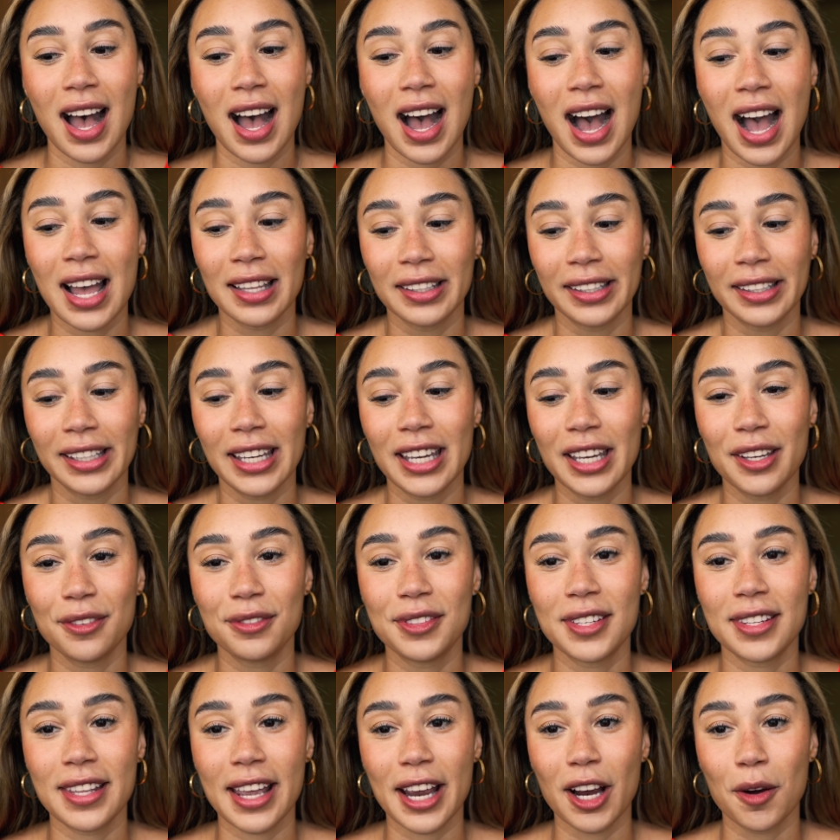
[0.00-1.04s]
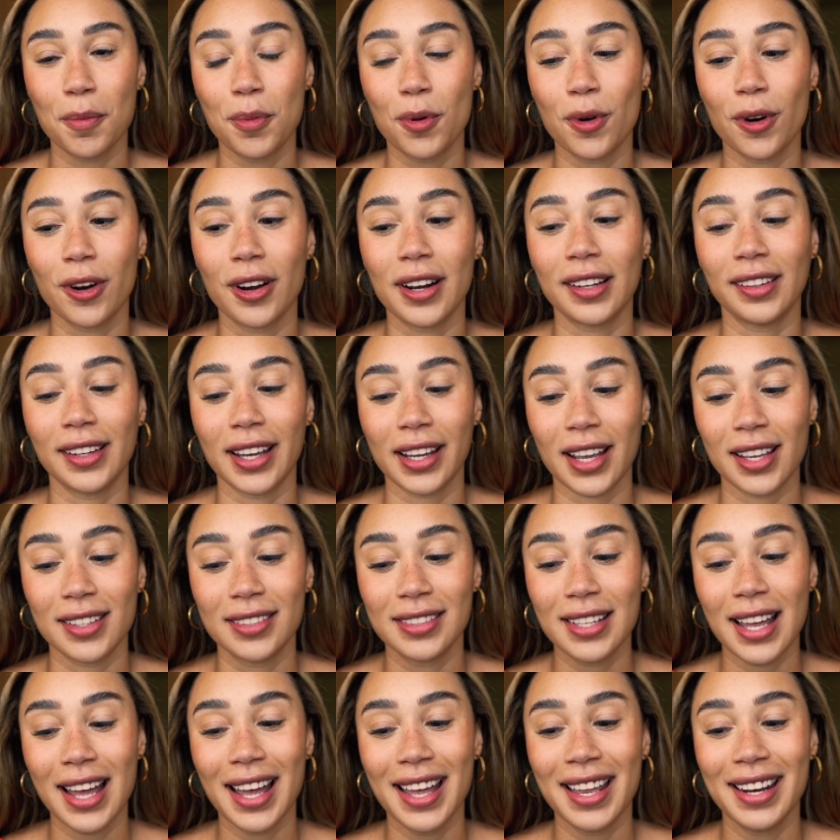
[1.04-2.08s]
I leave to the airport, like I
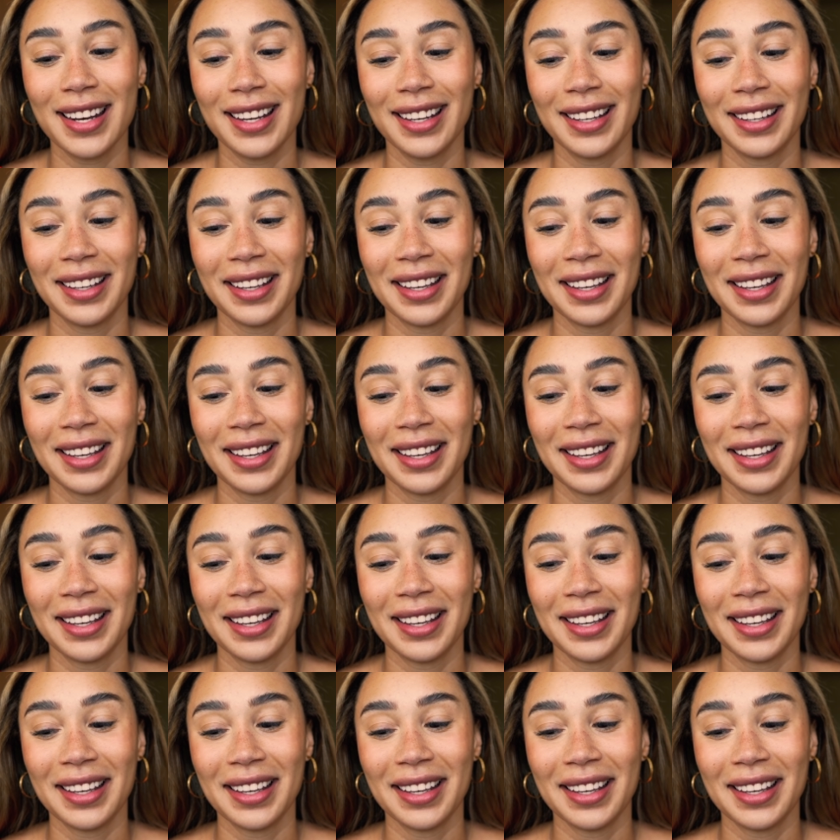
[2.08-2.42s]
said,